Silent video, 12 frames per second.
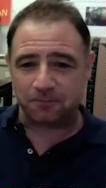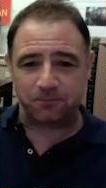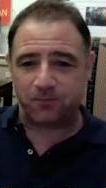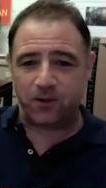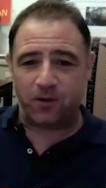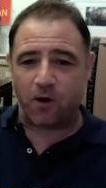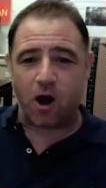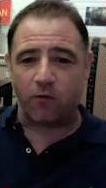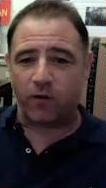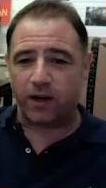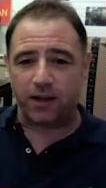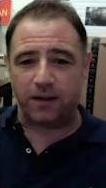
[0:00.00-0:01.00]
you've
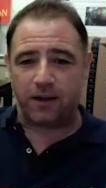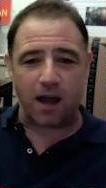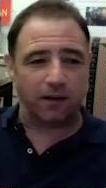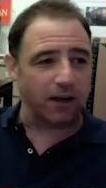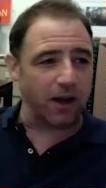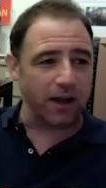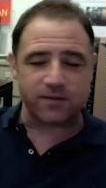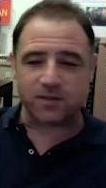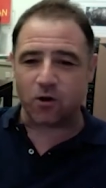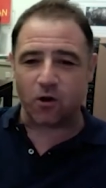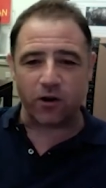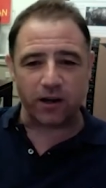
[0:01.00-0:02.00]
already gotten the life
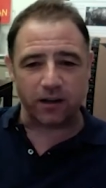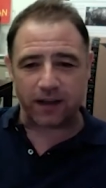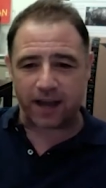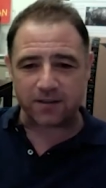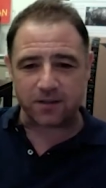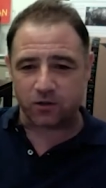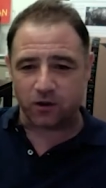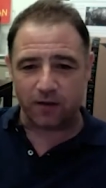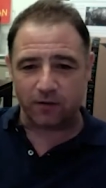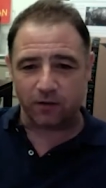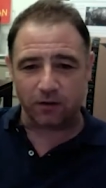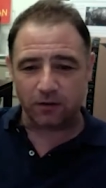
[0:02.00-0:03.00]
story of the taxi
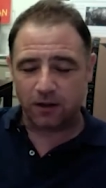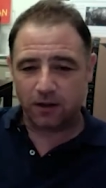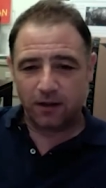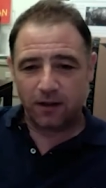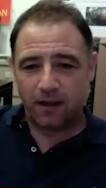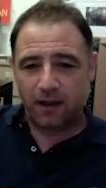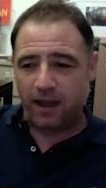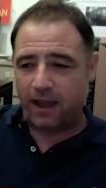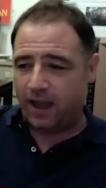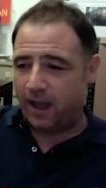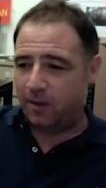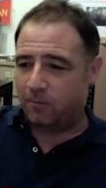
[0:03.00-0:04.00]
driver.
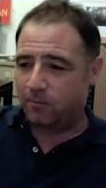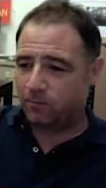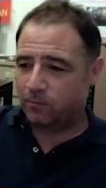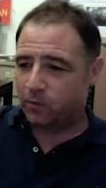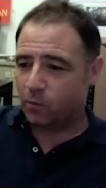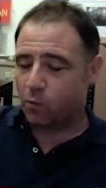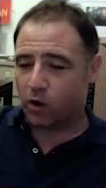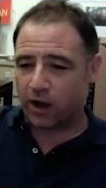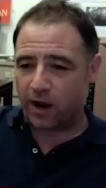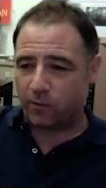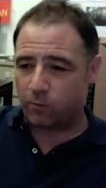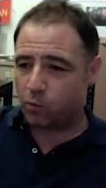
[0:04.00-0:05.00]
The one
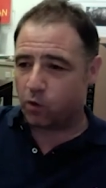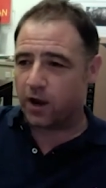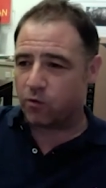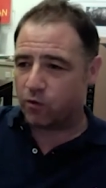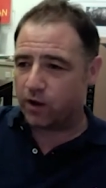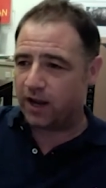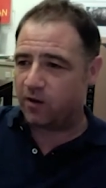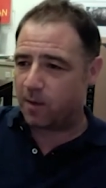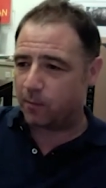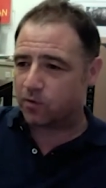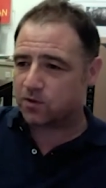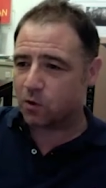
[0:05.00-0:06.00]
I really
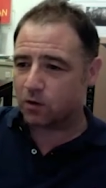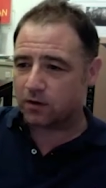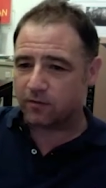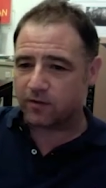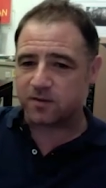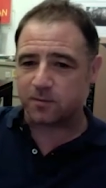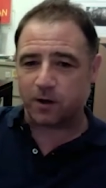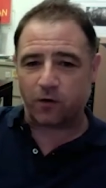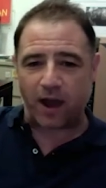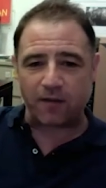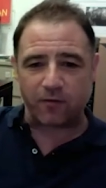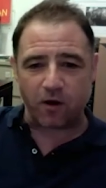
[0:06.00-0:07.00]
remember was going to visit my
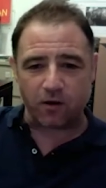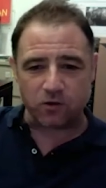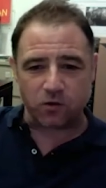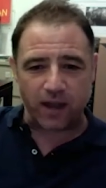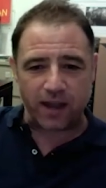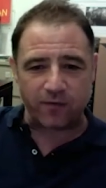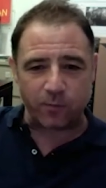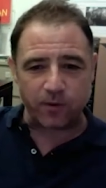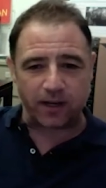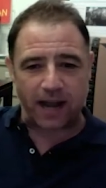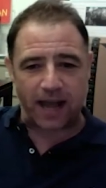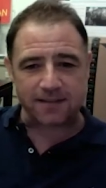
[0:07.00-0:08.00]
grandfather's grave up
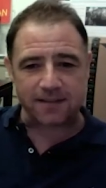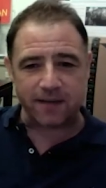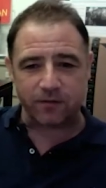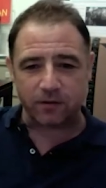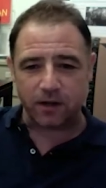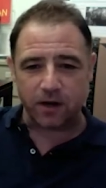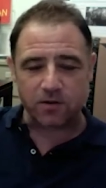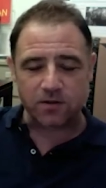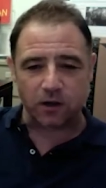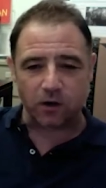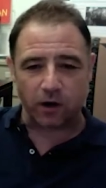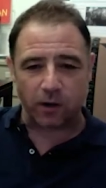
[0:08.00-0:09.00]
in Glasnevin years
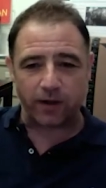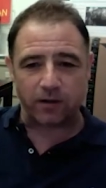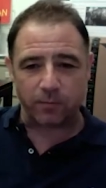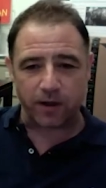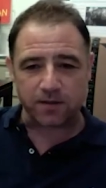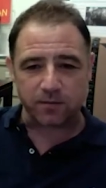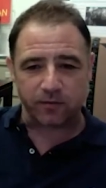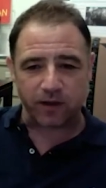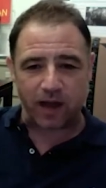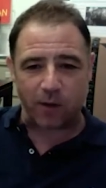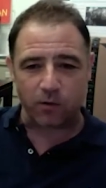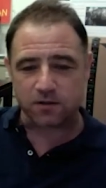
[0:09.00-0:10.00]
ago, and I went to buy some
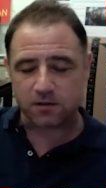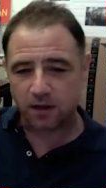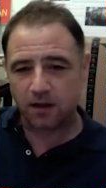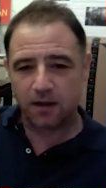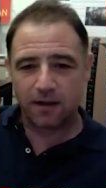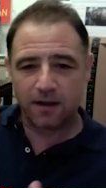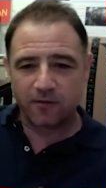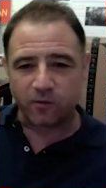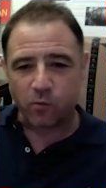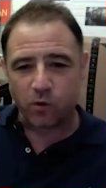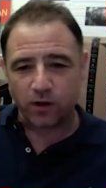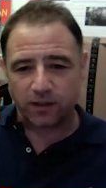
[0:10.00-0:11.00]
flowers
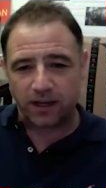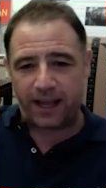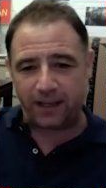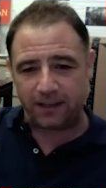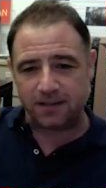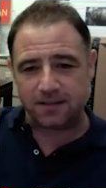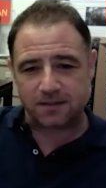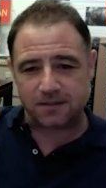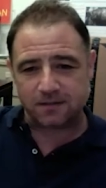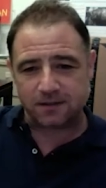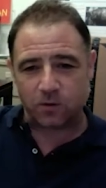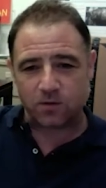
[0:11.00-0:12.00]
from one of the ladies
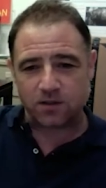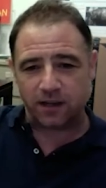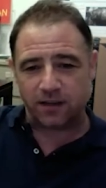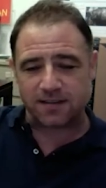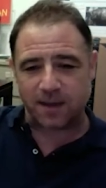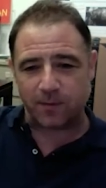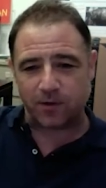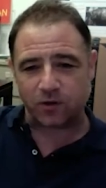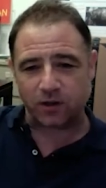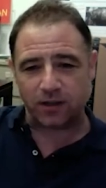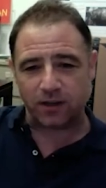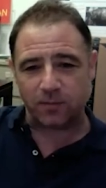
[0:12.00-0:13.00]
outside the
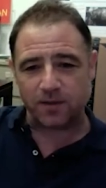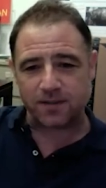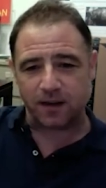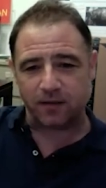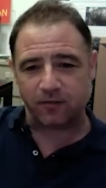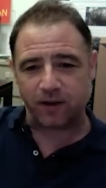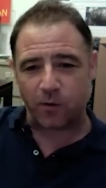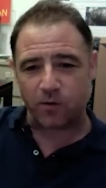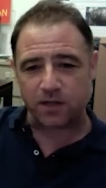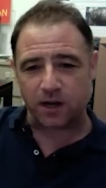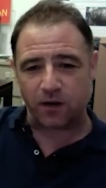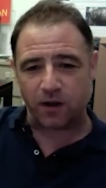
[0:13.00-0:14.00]
cemetery. They'd be selling
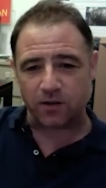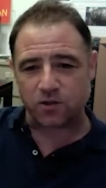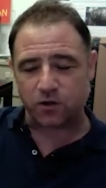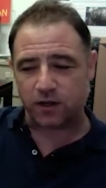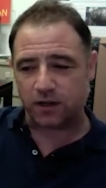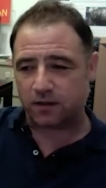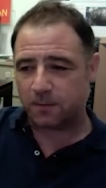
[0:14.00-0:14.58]
flowers there on the street,